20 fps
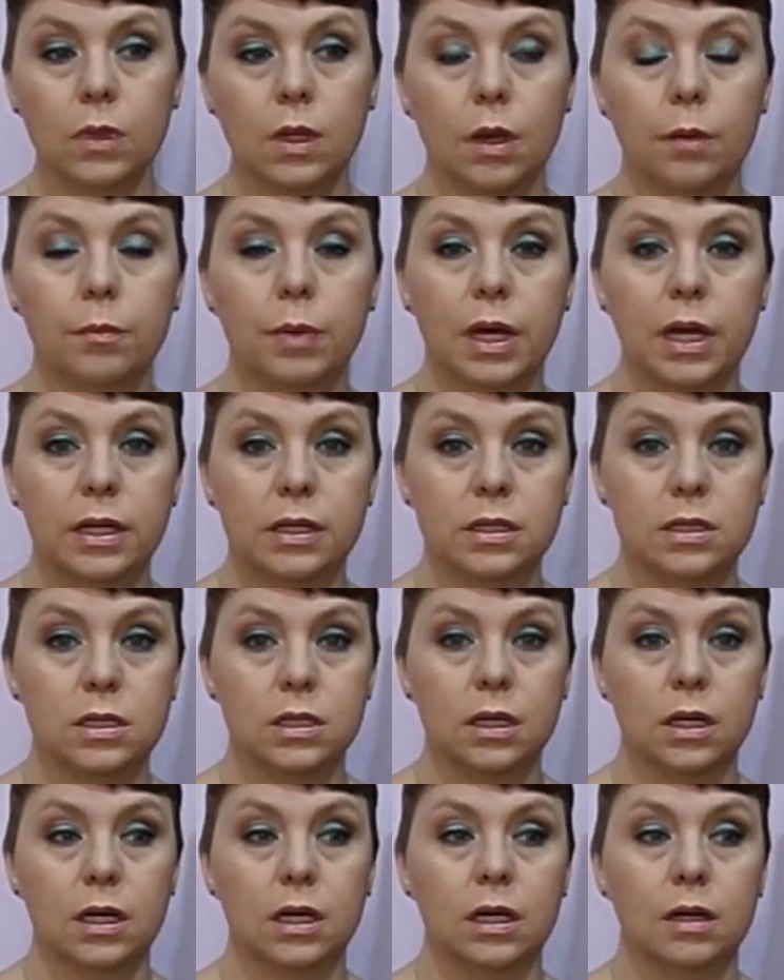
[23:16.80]
but
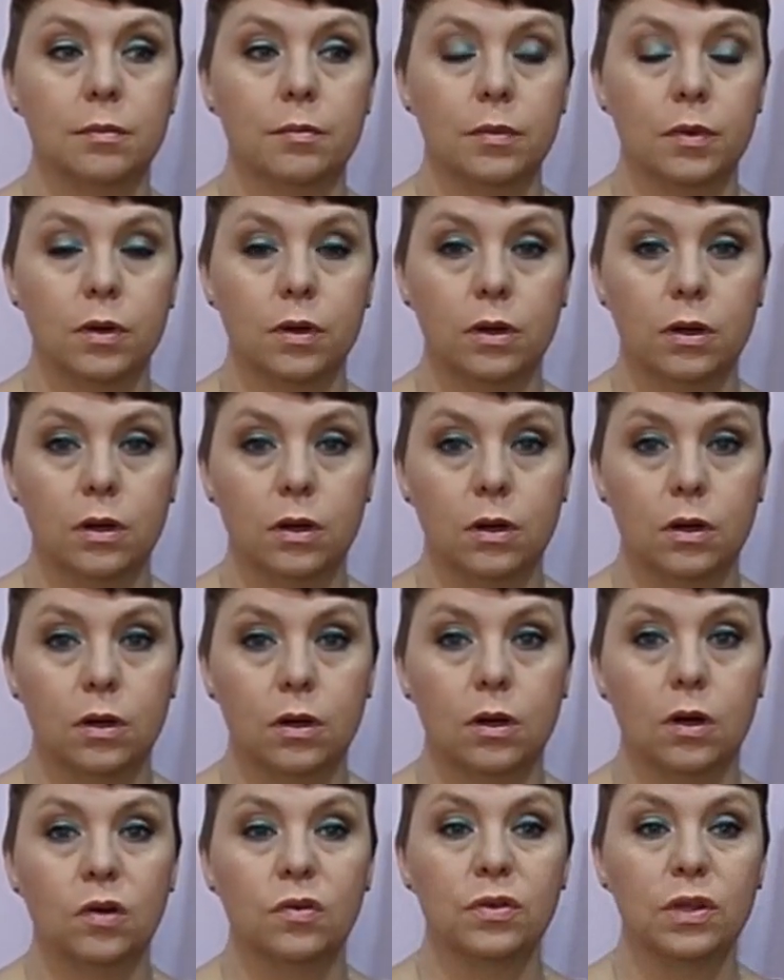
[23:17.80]

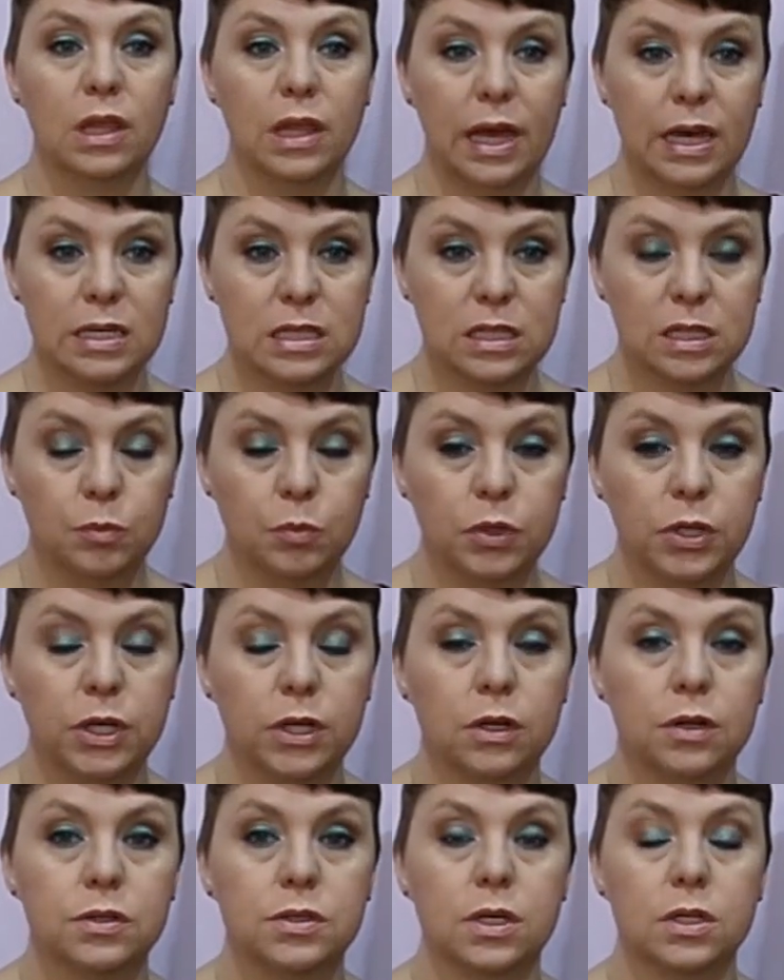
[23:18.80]
over the last couple
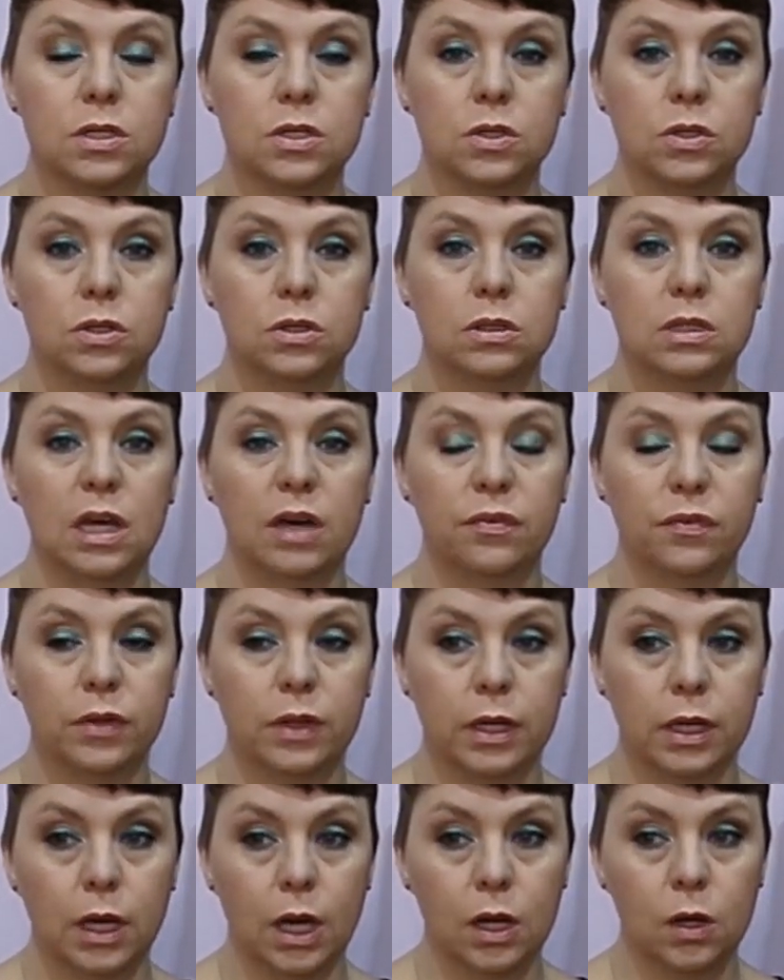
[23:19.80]
years it's
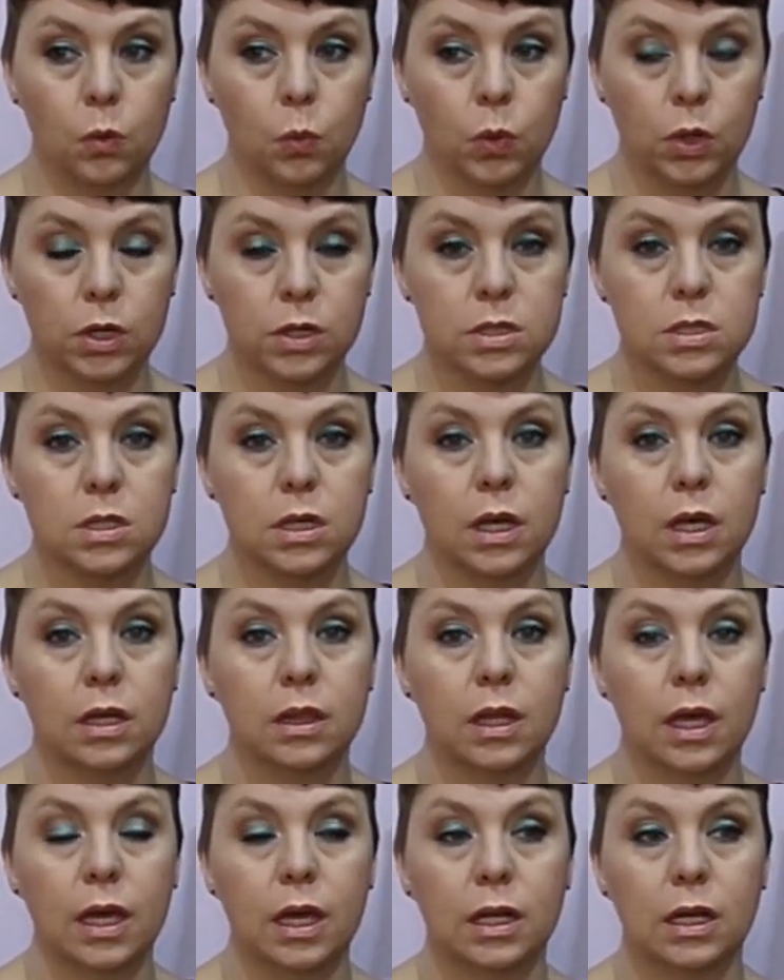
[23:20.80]
definitely gotten worse,
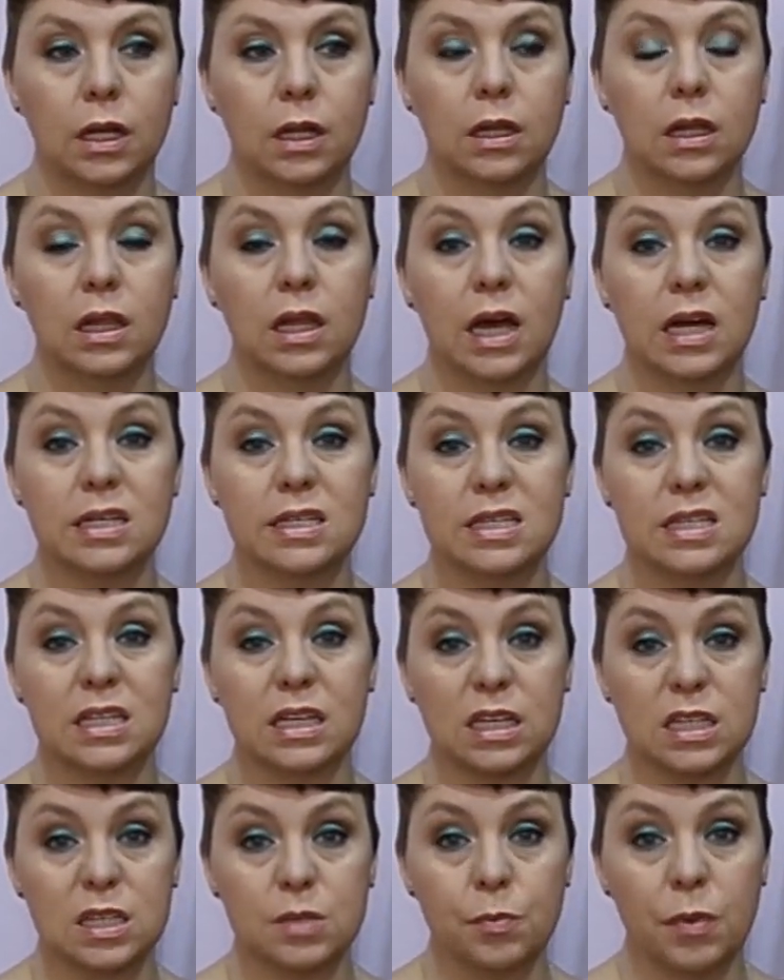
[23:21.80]
and then the last
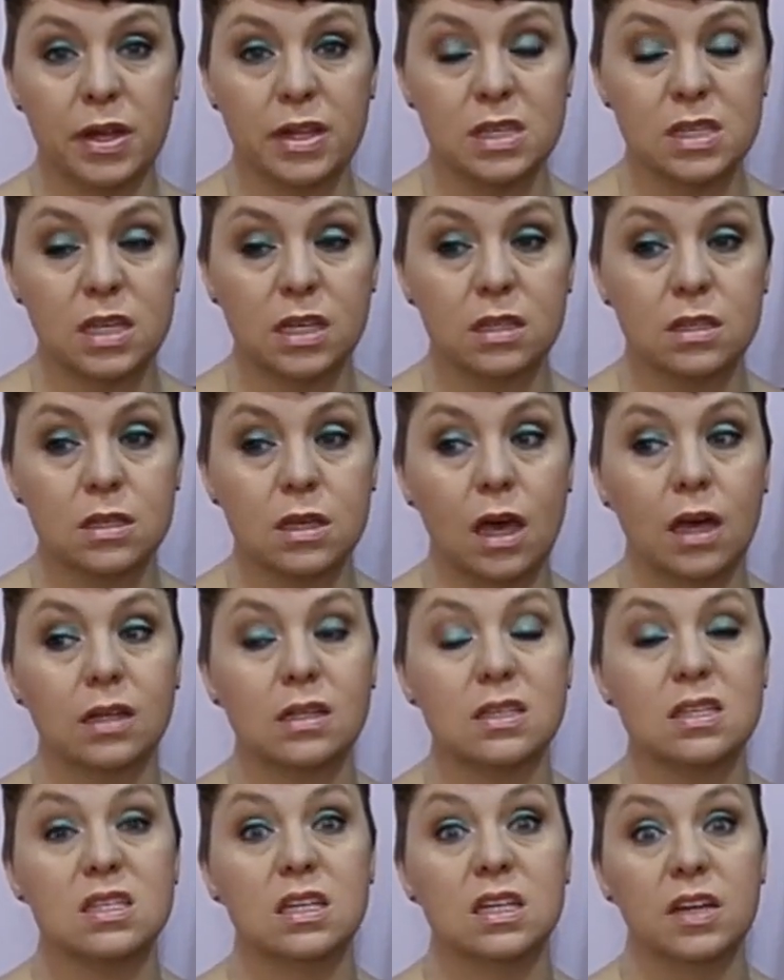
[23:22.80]
6 months it's
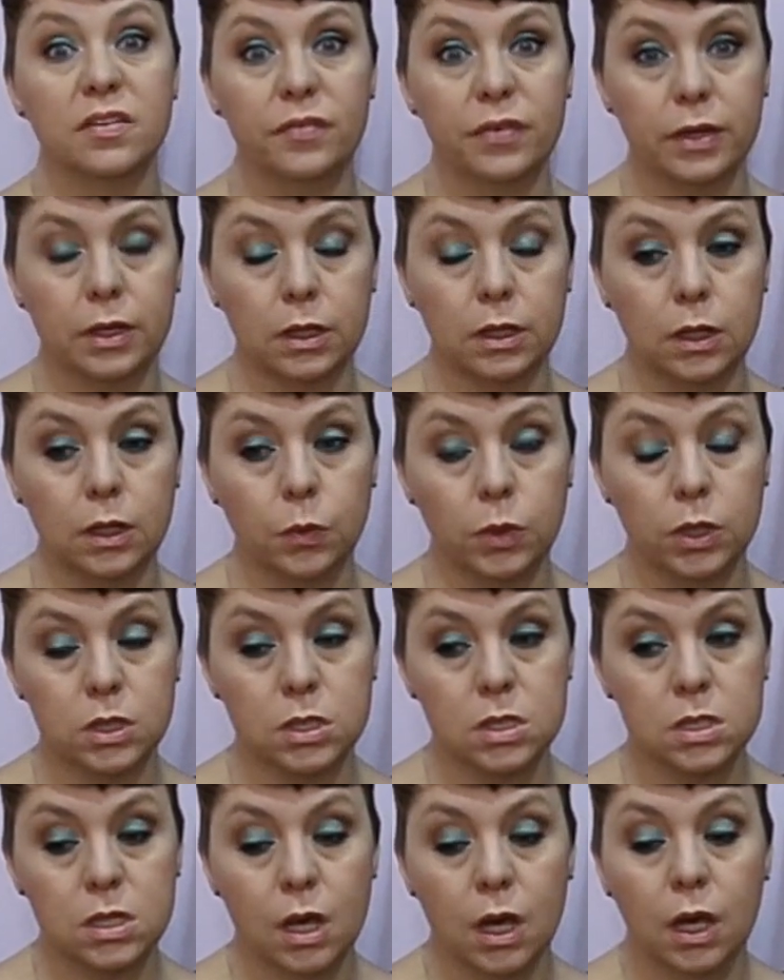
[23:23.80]
gotten significantly
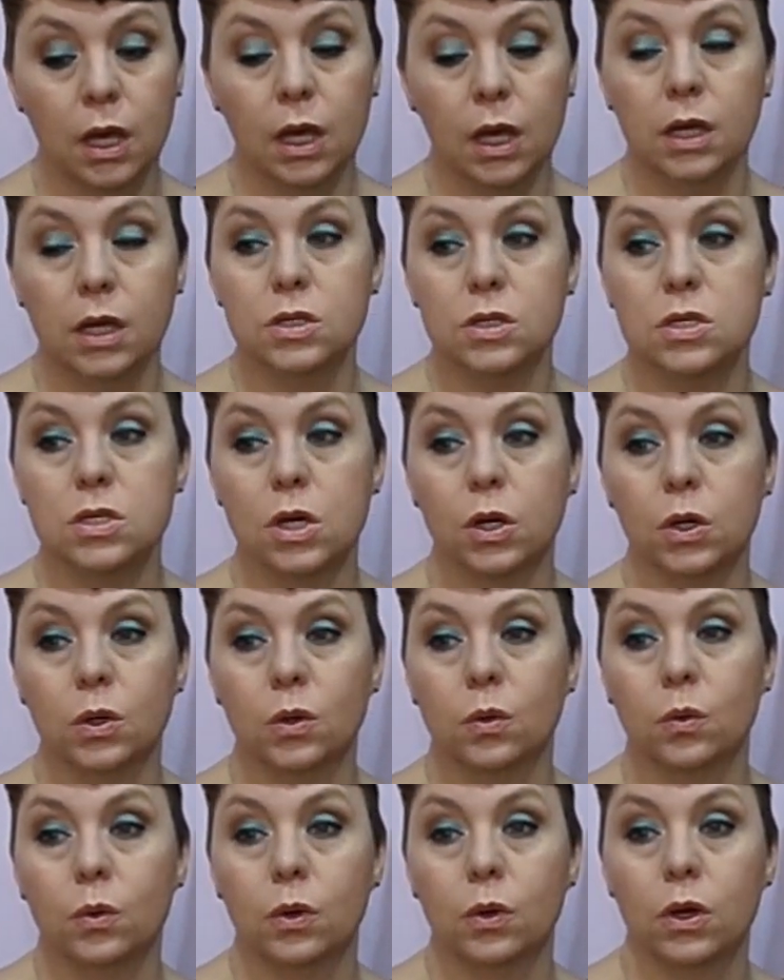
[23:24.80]
worse.
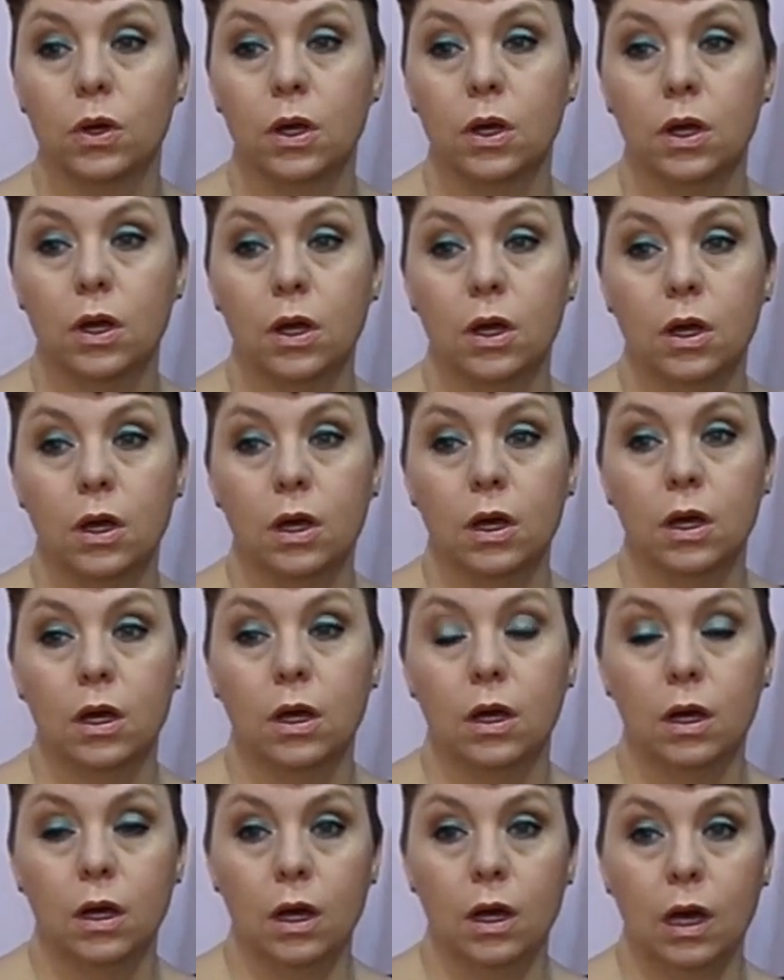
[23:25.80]
So
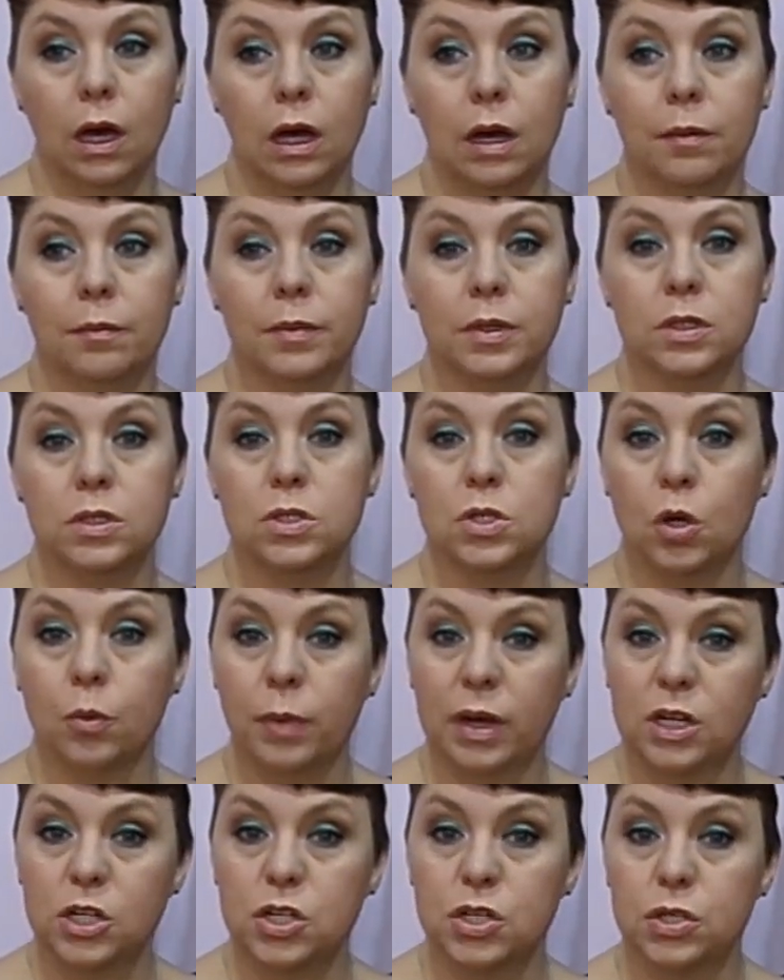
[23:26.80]
so
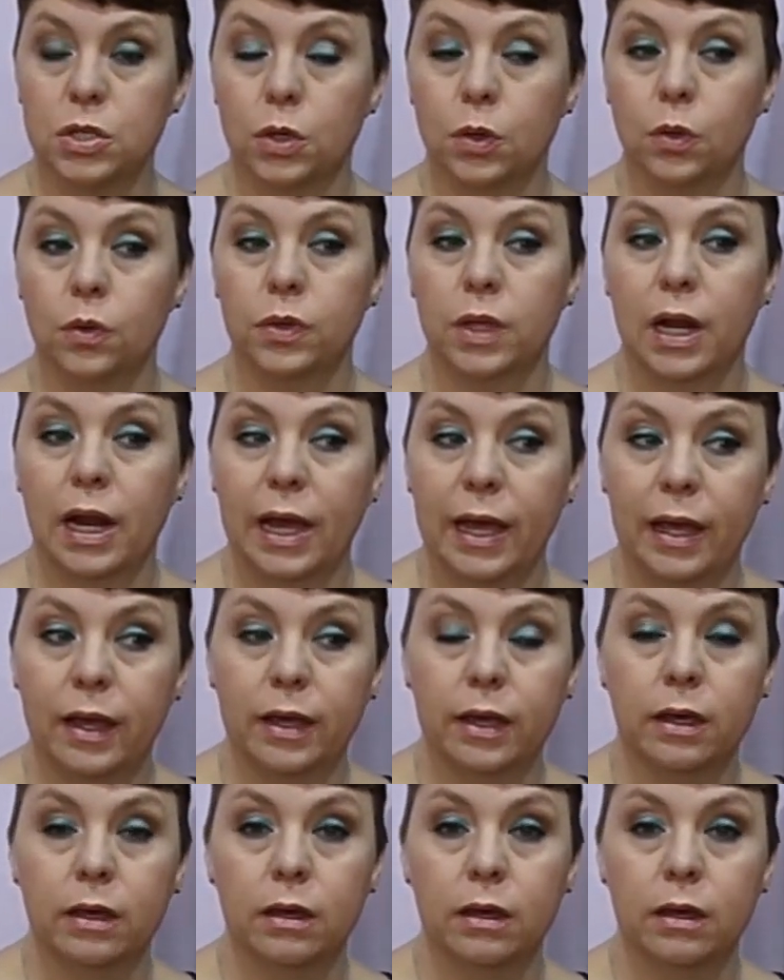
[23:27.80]
much so that I